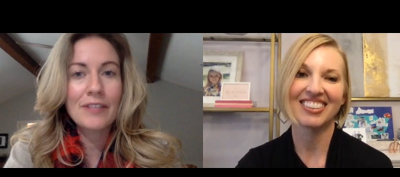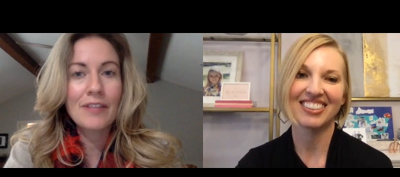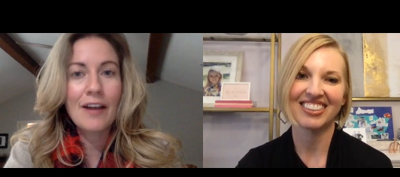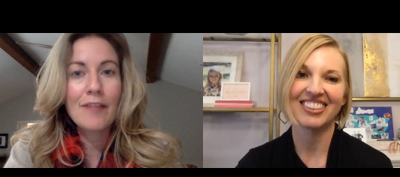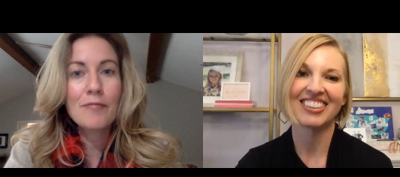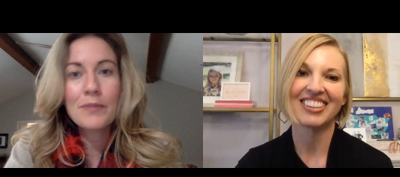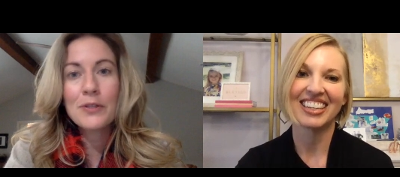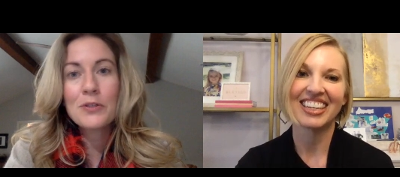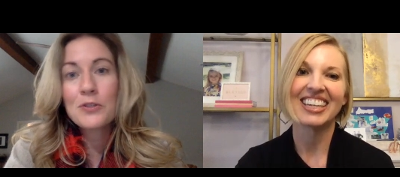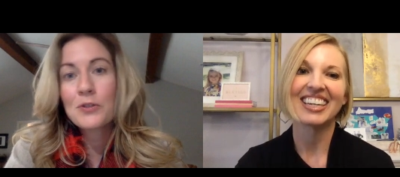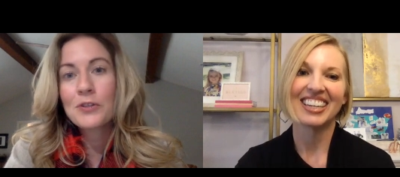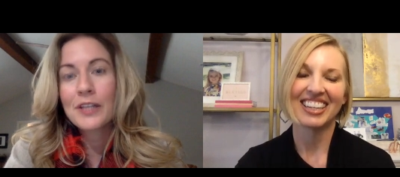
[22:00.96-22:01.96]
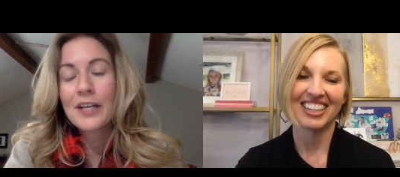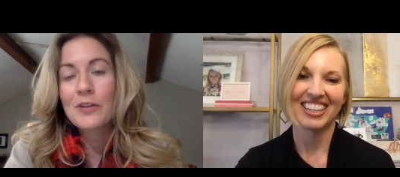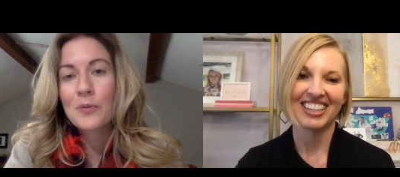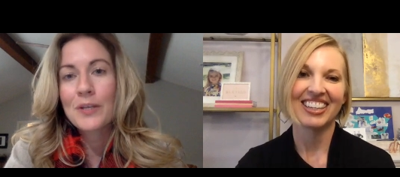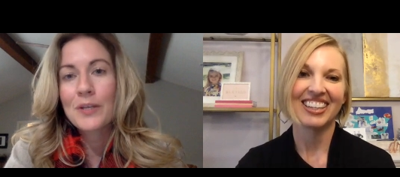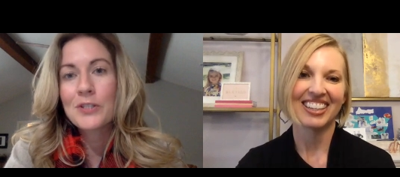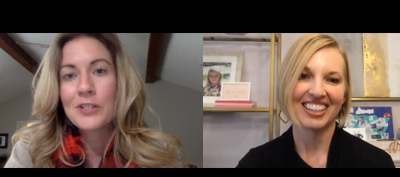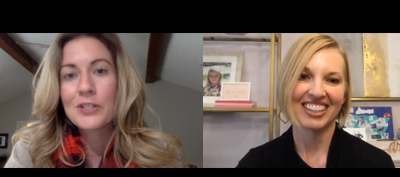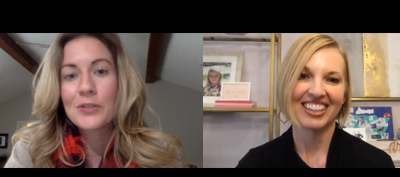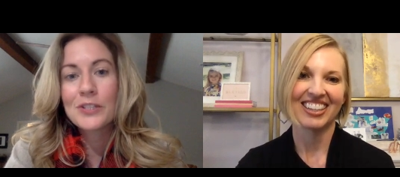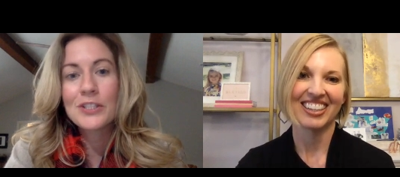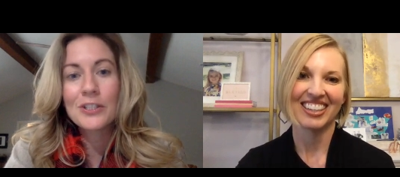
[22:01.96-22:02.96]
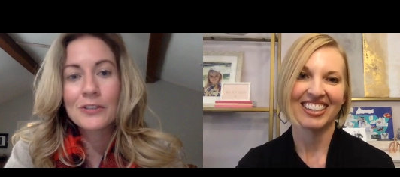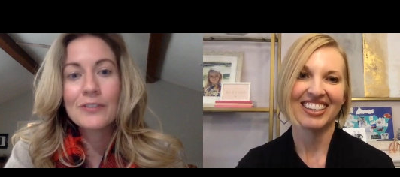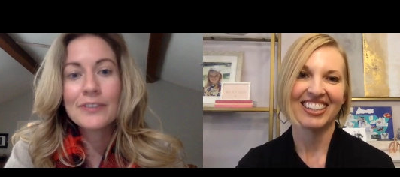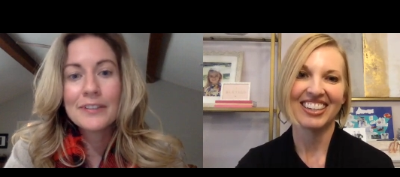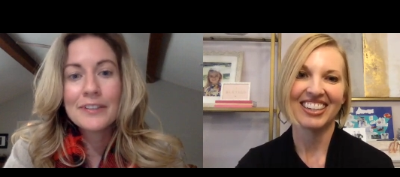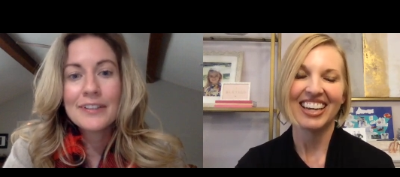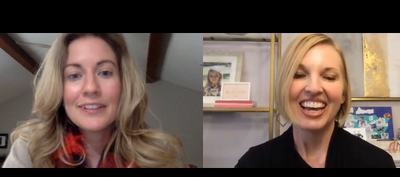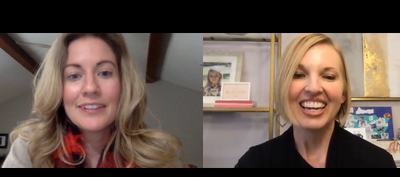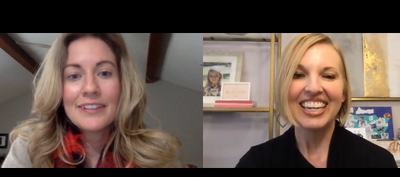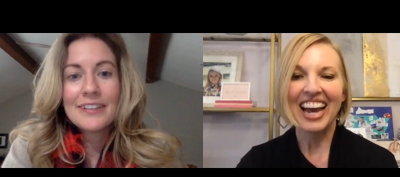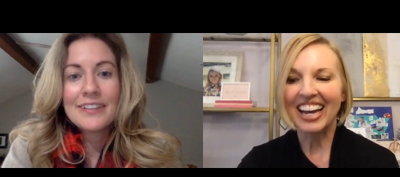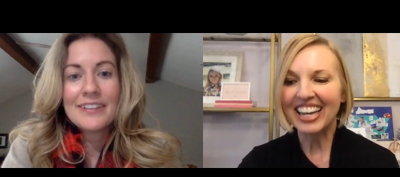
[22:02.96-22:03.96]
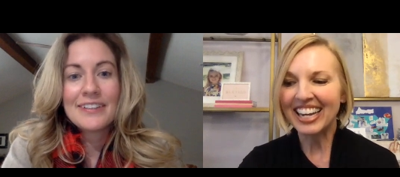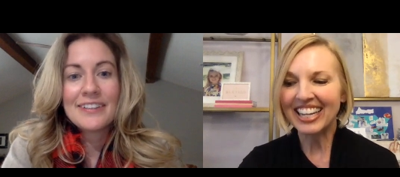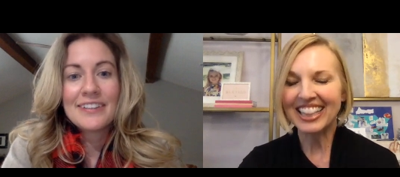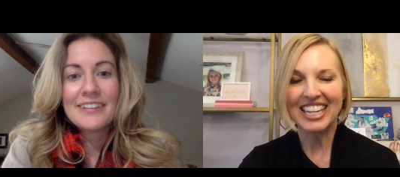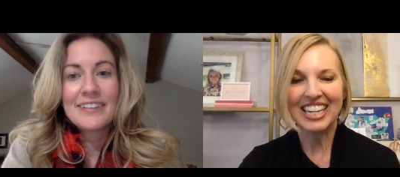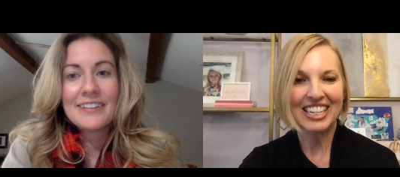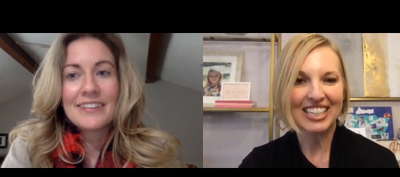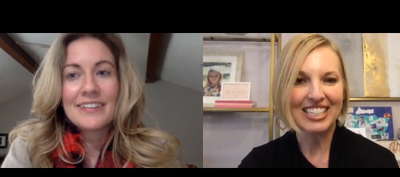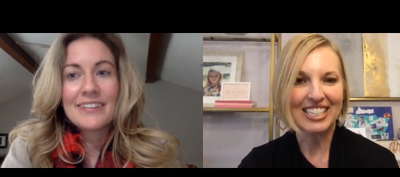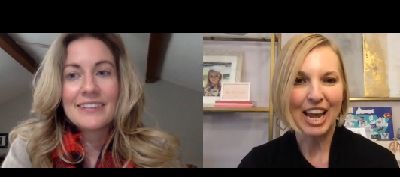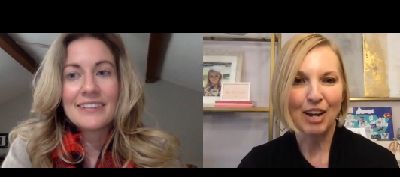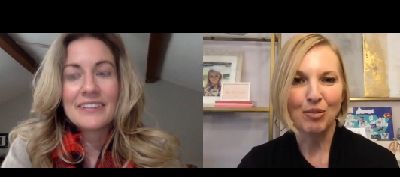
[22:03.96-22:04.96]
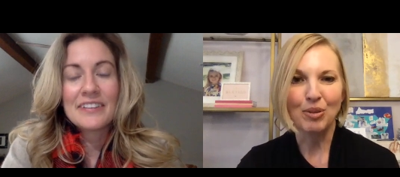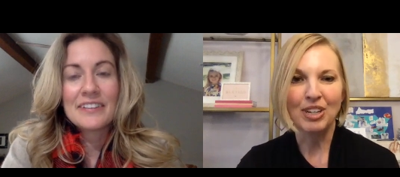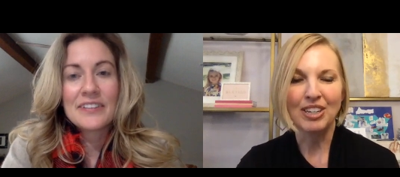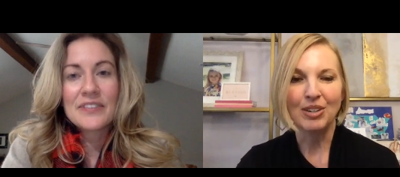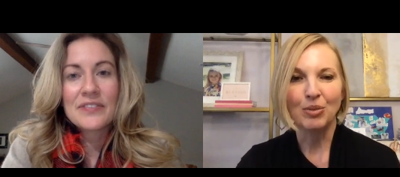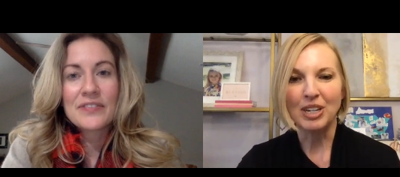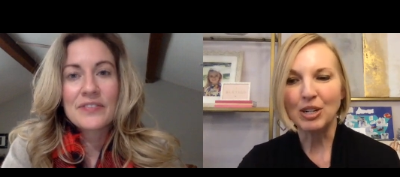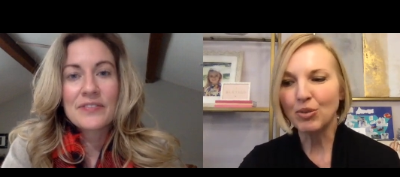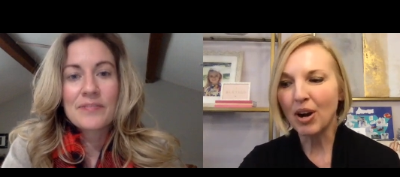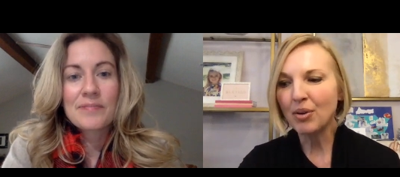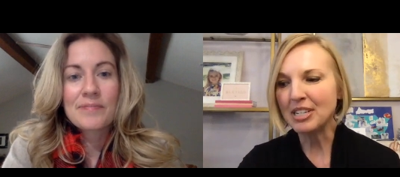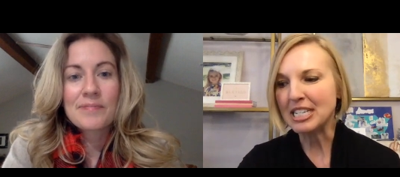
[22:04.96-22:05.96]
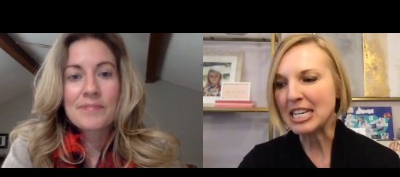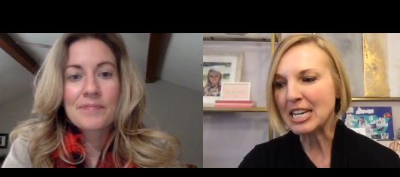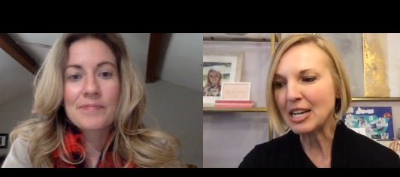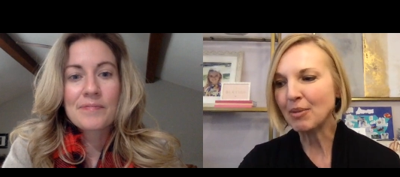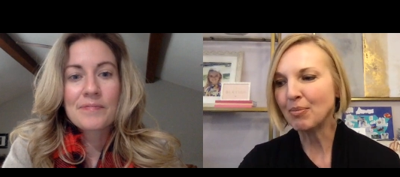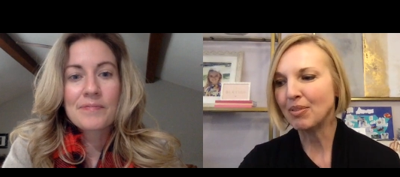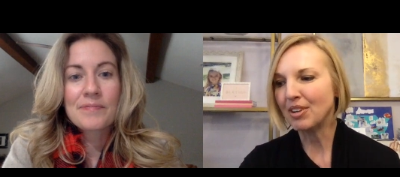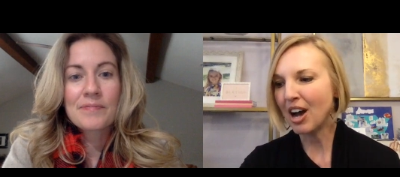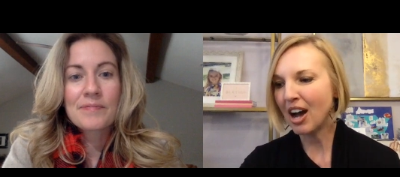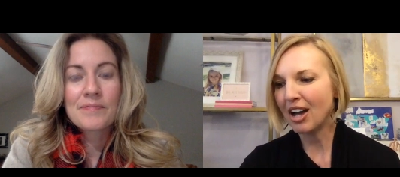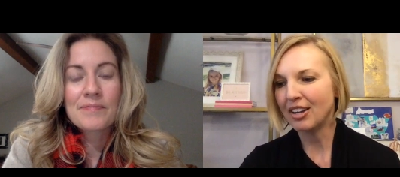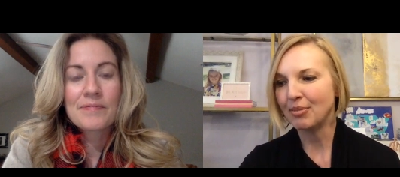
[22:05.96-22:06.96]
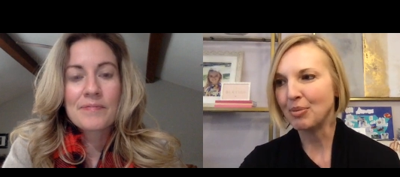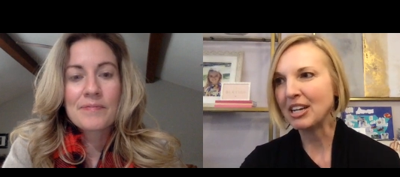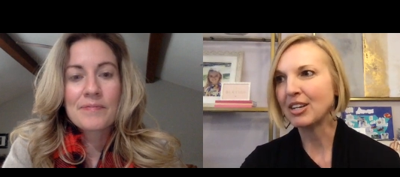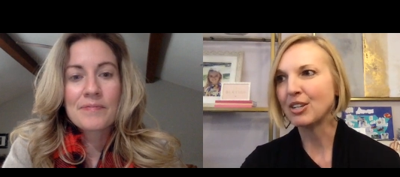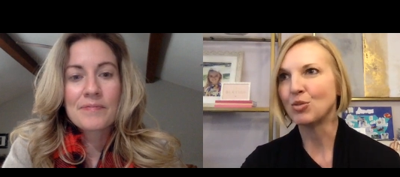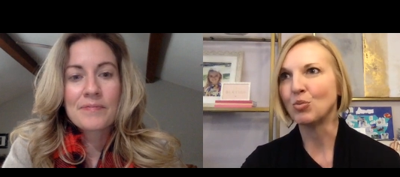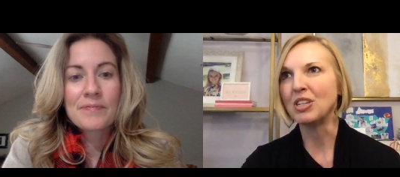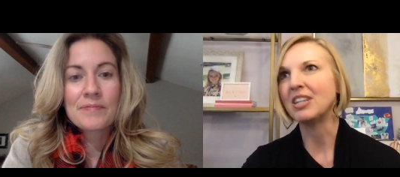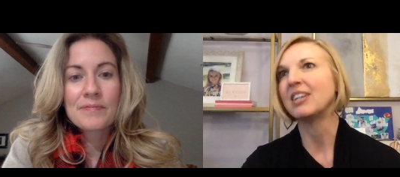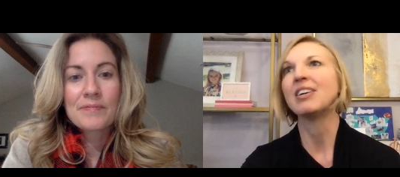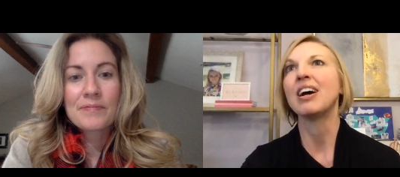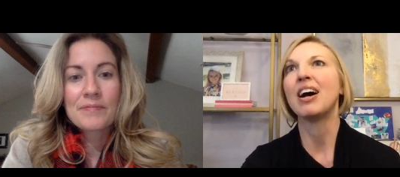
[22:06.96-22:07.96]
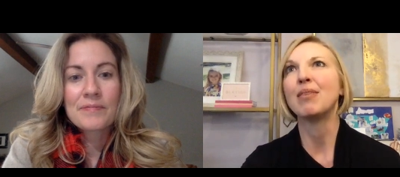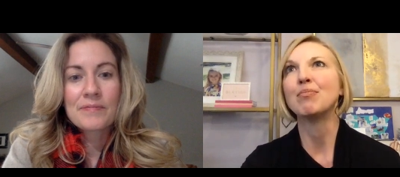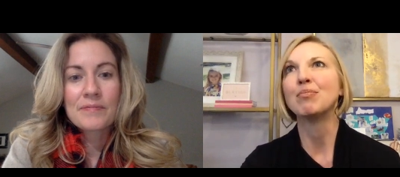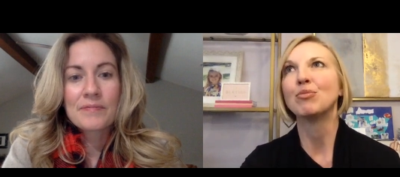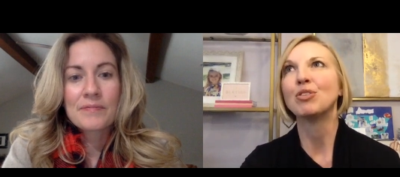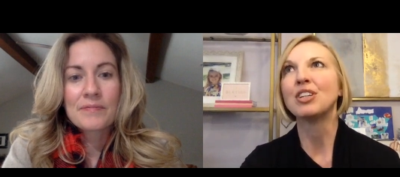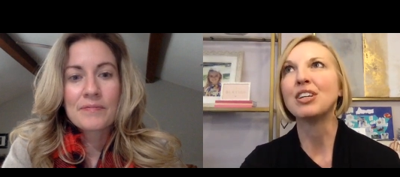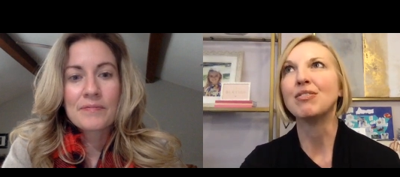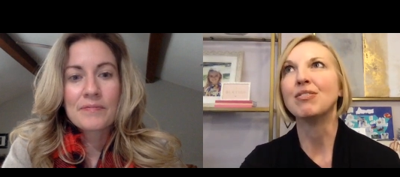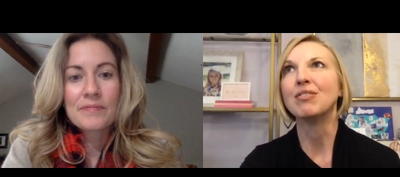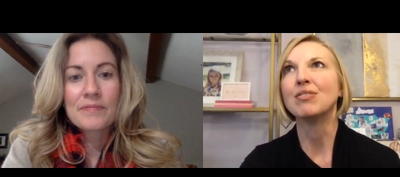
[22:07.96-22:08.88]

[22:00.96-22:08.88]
Speaker 1: of life. But there are certainly other ways you could do it too.
Speaker 2: Yeah, and at the end of the day, we we grow a team not because we um, really